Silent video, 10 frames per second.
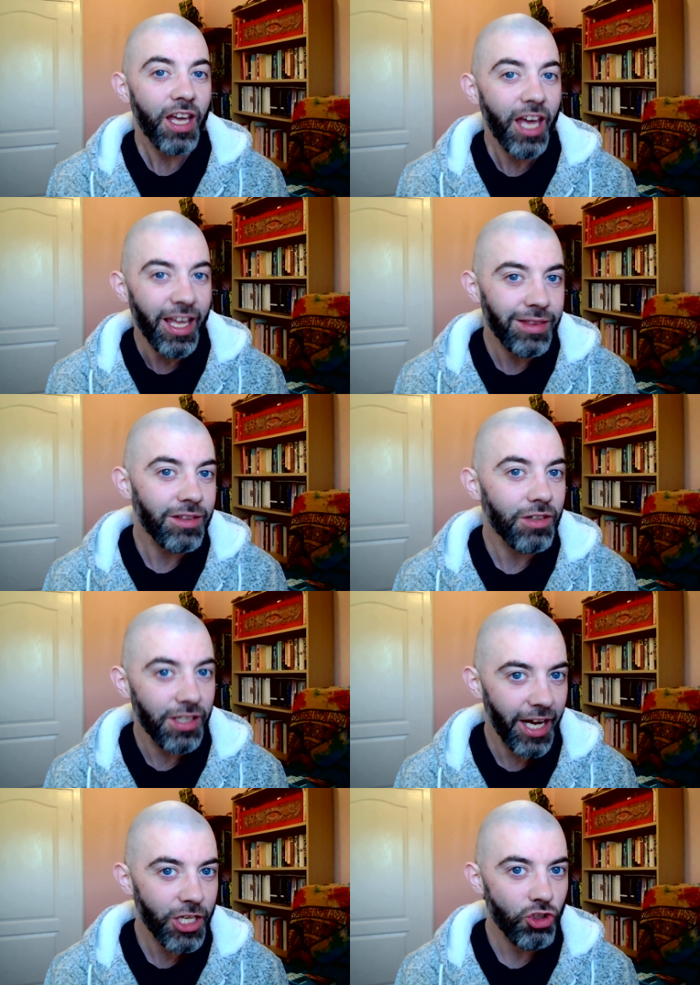in their
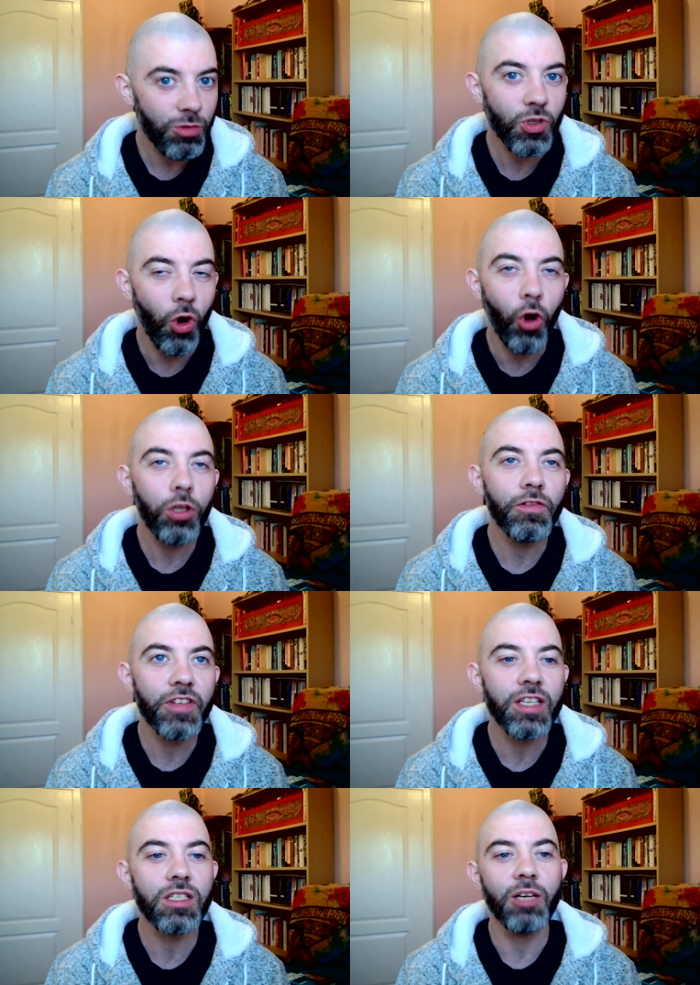classrooms. All of
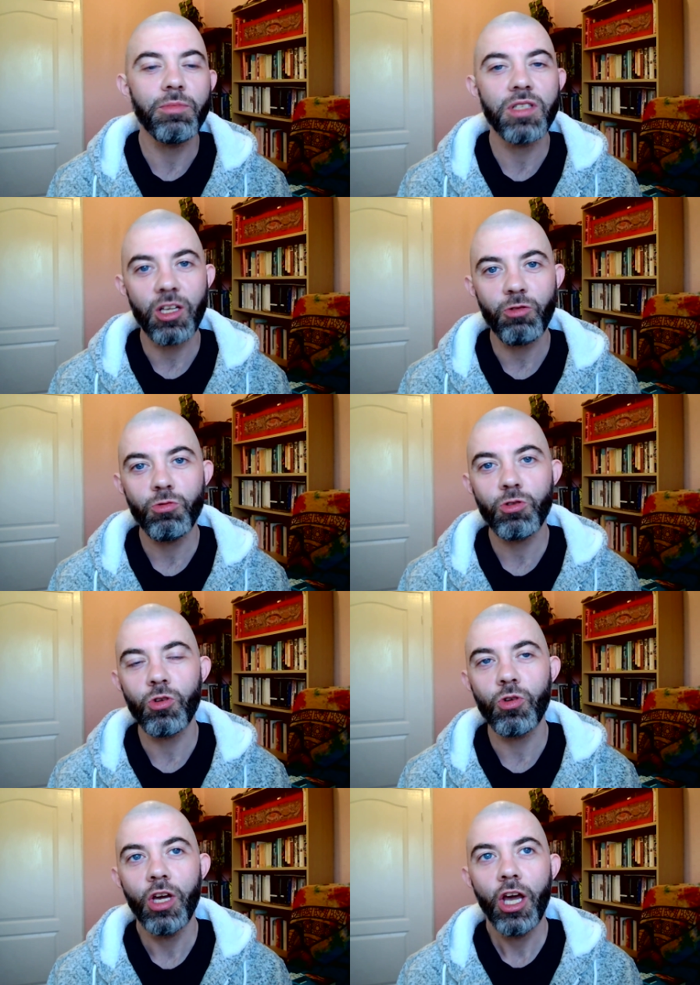this comes down
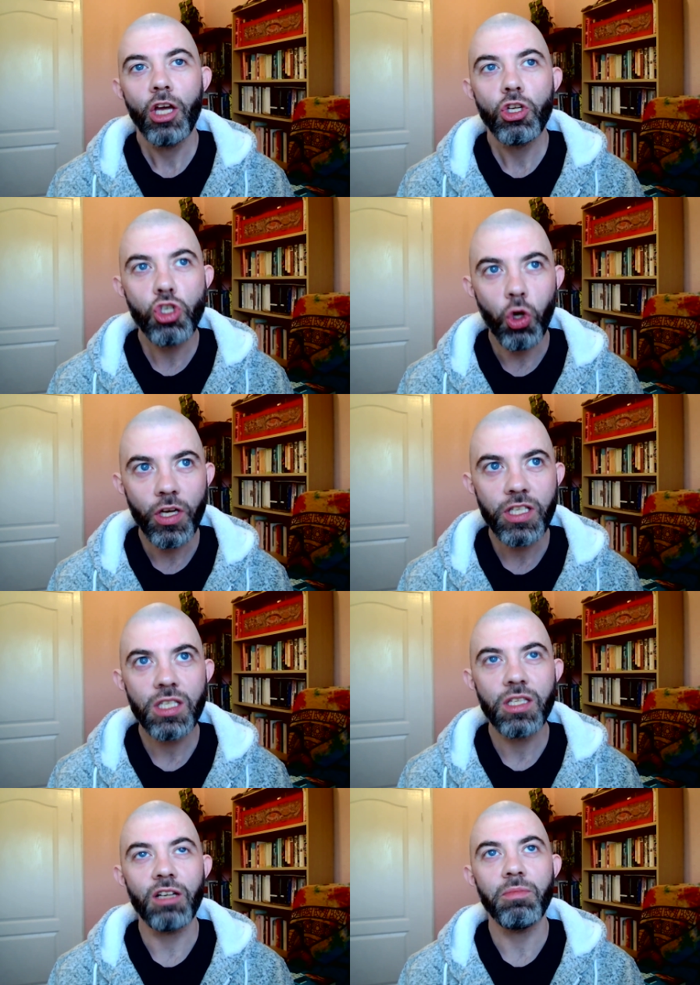to
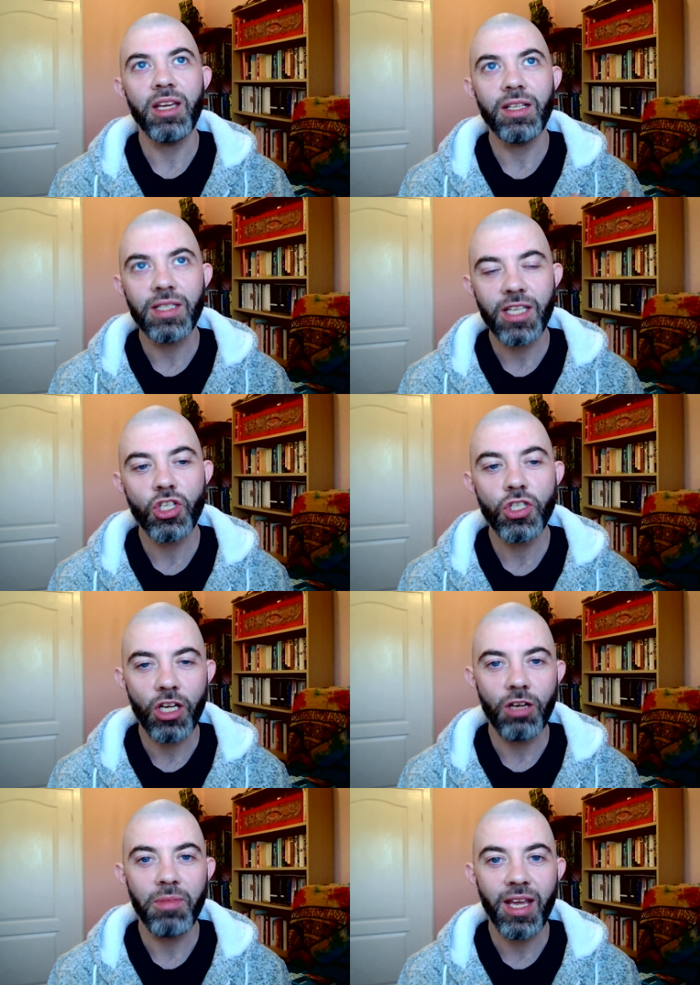choices that are made, decisions that
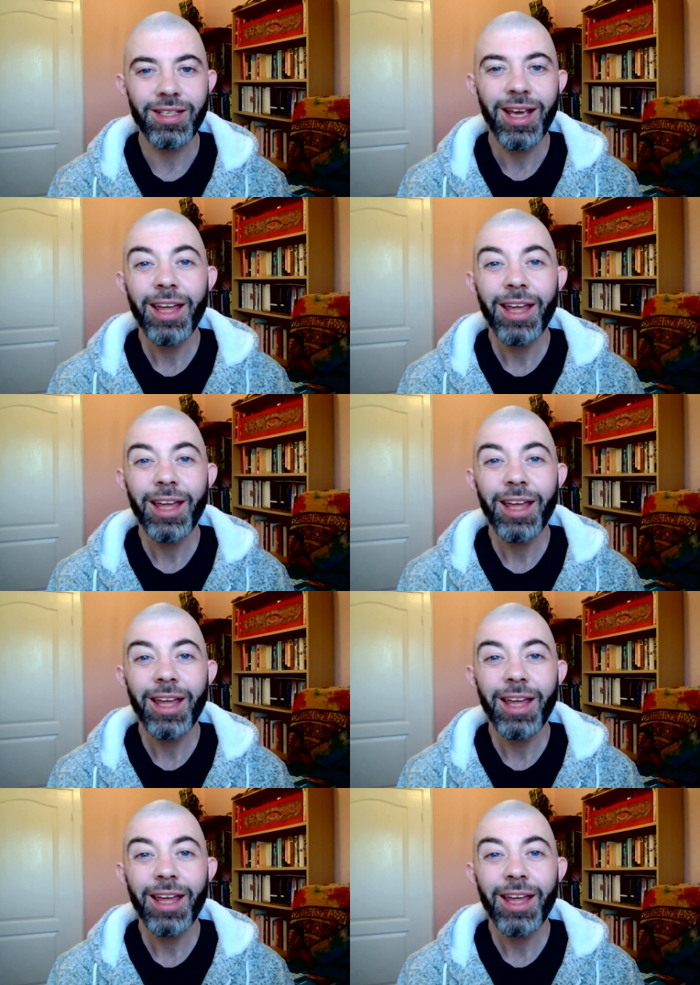are made,